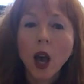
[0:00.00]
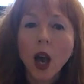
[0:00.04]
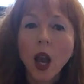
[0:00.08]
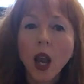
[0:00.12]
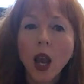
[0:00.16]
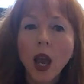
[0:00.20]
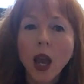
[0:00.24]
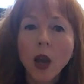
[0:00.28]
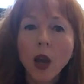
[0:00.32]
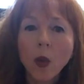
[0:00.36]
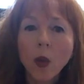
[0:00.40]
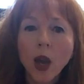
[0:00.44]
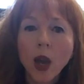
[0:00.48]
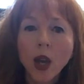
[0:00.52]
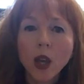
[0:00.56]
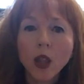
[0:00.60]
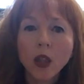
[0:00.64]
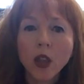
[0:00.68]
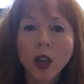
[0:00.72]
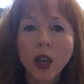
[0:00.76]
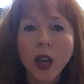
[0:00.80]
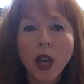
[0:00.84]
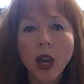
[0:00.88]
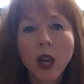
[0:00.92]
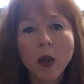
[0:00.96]
I lay awake
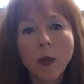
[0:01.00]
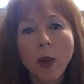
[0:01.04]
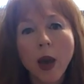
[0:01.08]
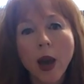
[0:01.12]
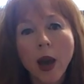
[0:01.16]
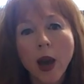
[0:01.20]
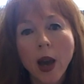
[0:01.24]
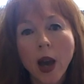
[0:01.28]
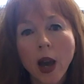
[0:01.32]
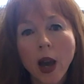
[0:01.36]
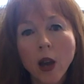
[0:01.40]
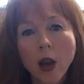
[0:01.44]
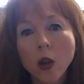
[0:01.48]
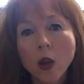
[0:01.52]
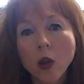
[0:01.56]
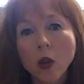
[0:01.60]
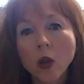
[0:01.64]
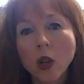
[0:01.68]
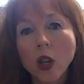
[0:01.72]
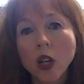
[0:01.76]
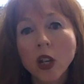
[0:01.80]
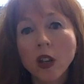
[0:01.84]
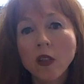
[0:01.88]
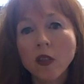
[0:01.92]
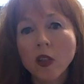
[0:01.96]
thinking about how
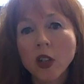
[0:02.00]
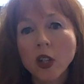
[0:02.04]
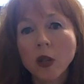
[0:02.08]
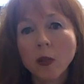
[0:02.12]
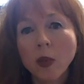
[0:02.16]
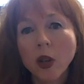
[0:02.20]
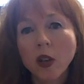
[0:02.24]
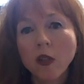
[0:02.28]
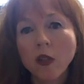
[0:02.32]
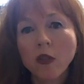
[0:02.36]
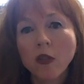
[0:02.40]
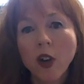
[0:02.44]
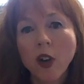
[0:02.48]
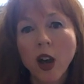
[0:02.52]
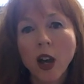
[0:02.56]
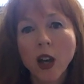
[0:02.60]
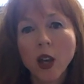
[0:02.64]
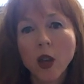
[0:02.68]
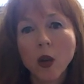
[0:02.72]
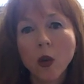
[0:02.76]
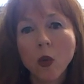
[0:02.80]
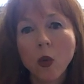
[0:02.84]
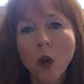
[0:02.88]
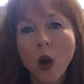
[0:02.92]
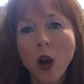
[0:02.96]
you'll inevitably
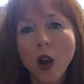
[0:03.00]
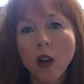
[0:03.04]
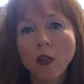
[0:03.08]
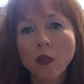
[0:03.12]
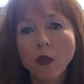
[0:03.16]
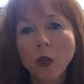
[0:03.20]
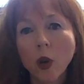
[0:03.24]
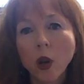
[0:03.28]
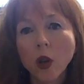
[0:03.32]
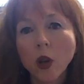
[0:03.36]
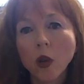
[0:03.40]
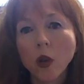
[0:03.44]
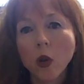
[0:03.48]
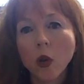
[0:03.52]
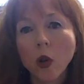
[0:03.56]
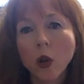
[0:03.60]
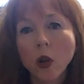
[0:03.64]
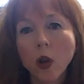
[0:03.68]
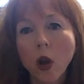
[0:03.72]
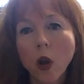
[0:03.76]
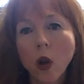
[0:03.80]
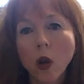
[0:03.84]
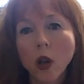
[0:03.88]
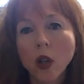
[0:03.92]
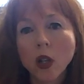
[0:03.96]
fuck your wife while you're
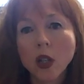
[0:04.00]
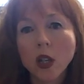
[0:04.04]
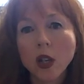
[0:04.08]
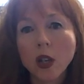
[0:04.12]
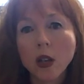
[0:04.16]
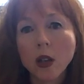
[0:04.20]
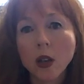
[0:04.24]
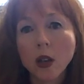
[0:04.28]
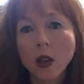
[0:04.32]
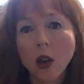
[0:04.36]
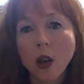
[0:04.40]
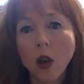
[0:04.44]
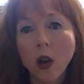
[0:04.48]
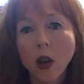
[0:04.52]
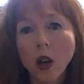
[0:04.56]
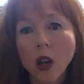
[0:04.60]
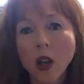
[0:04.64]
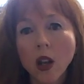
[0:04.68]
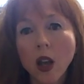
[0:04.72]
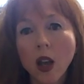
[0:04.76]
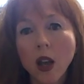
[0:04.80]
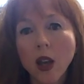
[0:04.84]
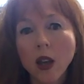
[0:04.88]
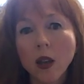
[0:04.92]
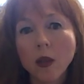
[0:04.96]
on
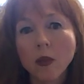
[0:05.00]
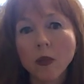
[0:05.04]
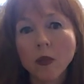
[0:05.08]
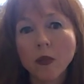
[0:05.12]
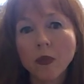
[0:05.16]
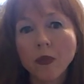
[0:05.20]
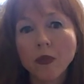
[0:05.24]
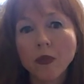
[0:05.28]
holiday.